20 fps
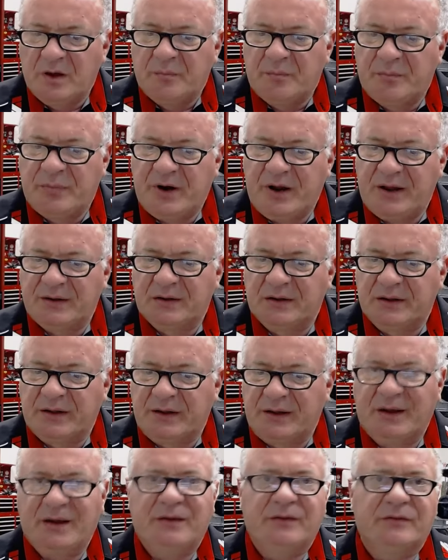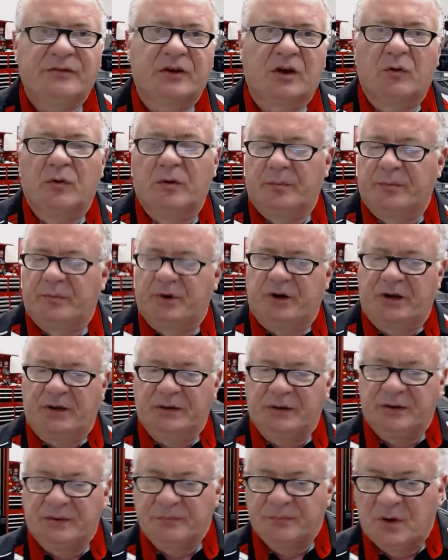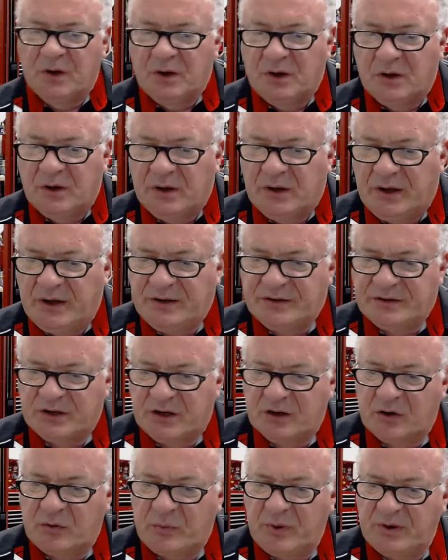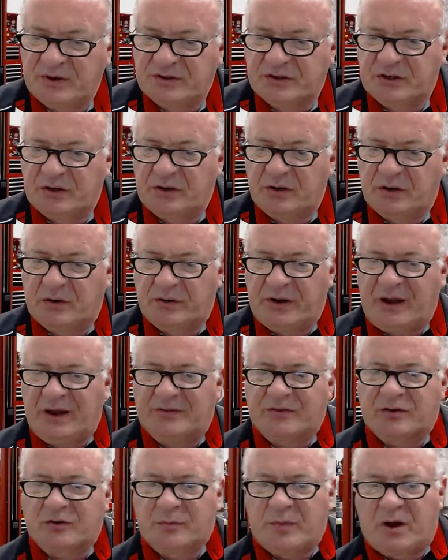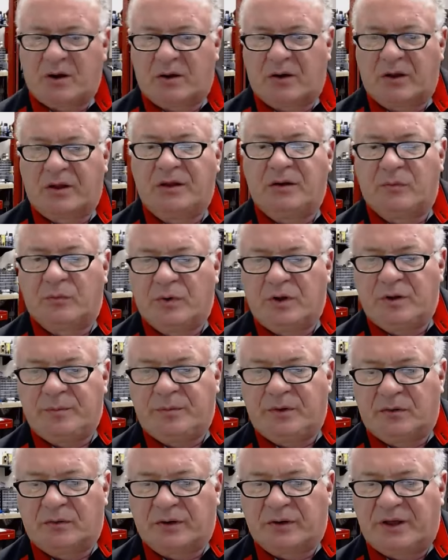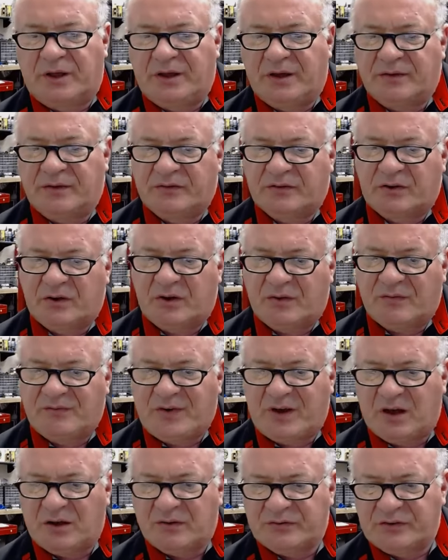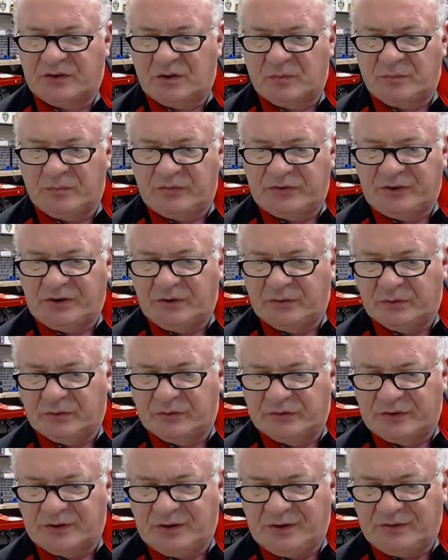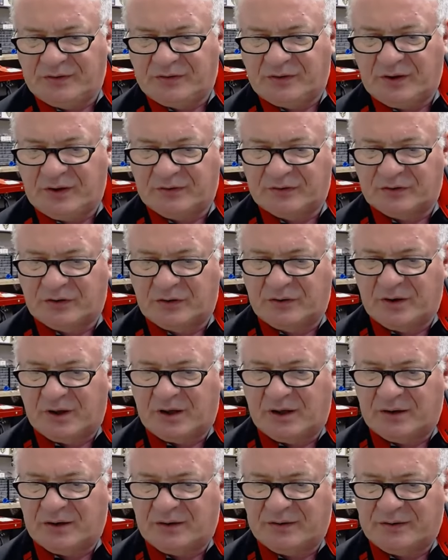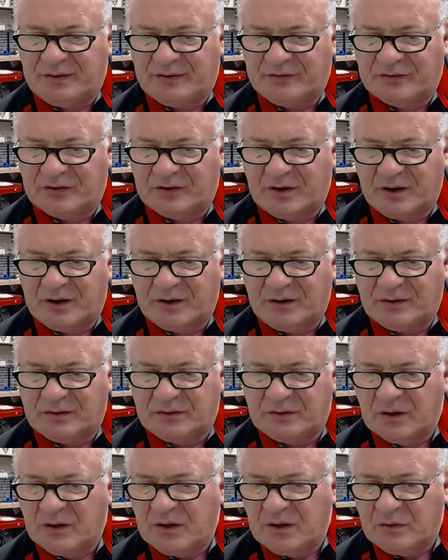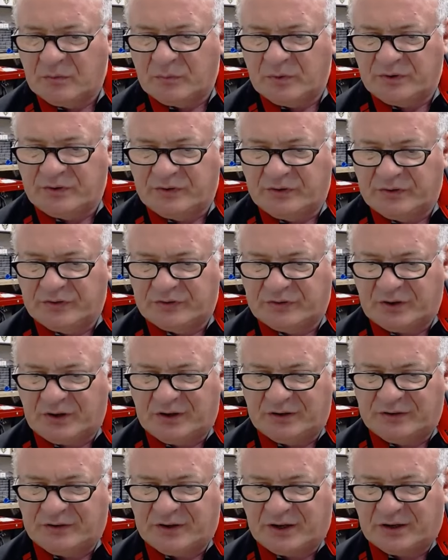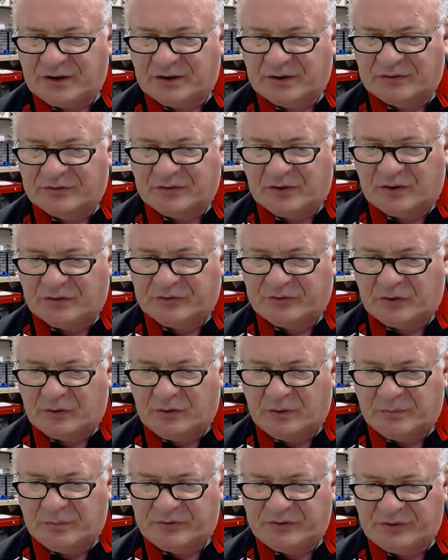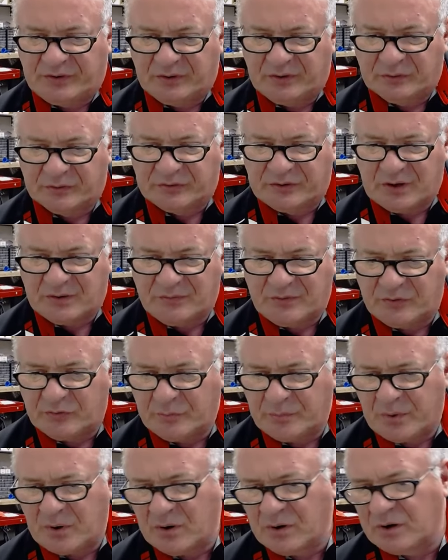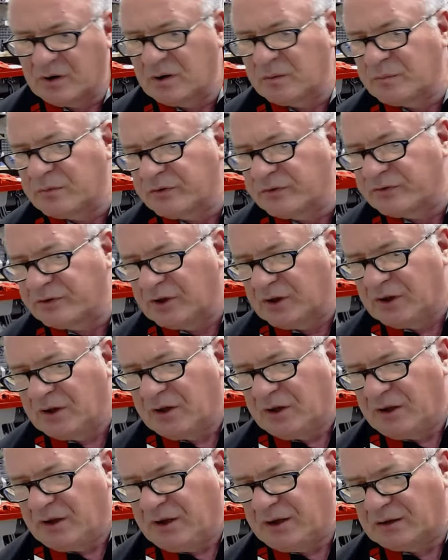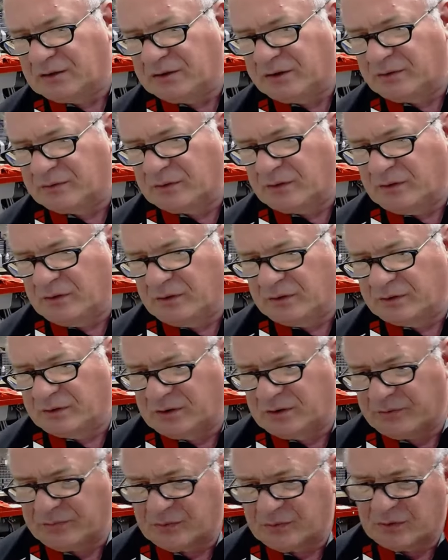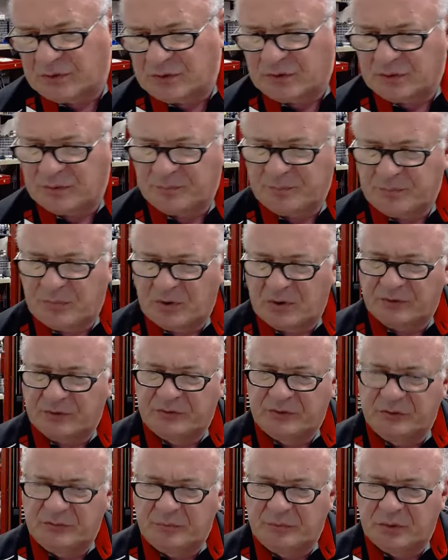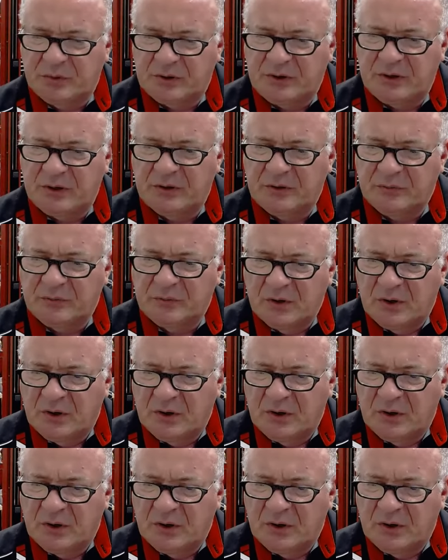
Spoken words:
Bradley, how's it going, Bradley? Hey, John, question on aftermarket rebuild kits. Valve stem seals in these kits do not designate which is intake and exhaust. The OEM seals have different part numbers and clearly look different. Part two below.